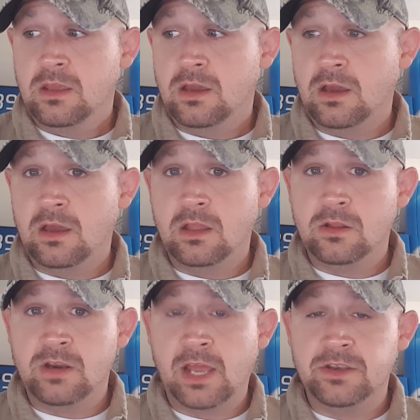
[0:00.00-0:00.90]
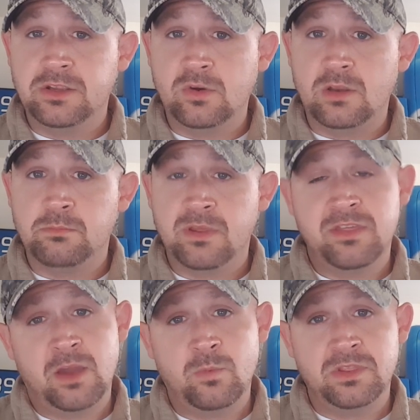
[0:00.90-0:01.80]
learn how to do it. But
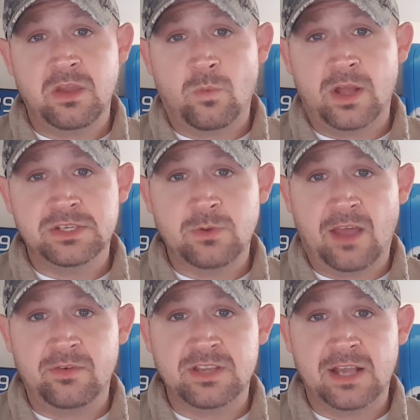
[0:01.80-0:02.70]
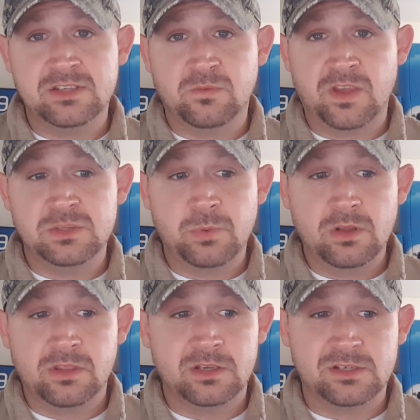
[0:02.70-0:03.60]
then when they want to advertise on
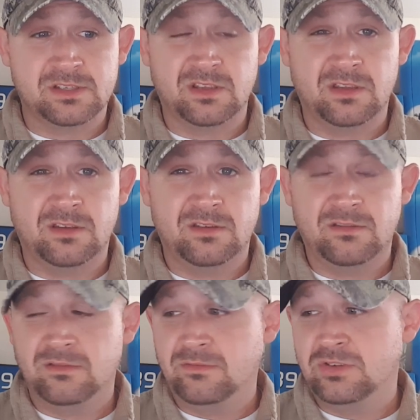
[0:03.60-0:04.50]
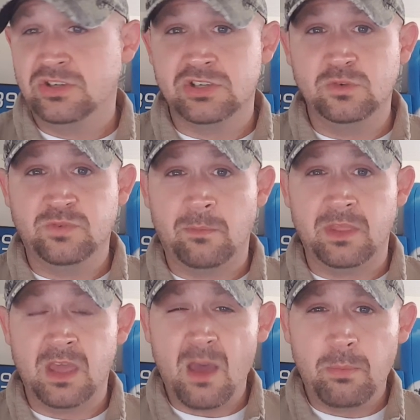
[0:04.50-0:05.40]
Facebook, they just shoot from
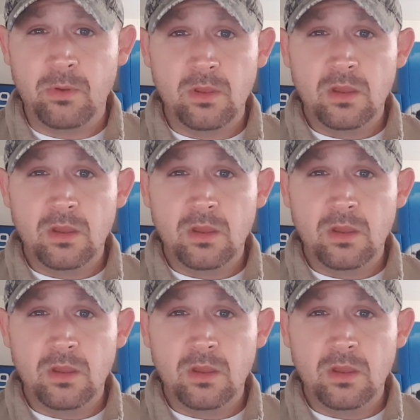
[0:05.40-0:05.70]
the hip.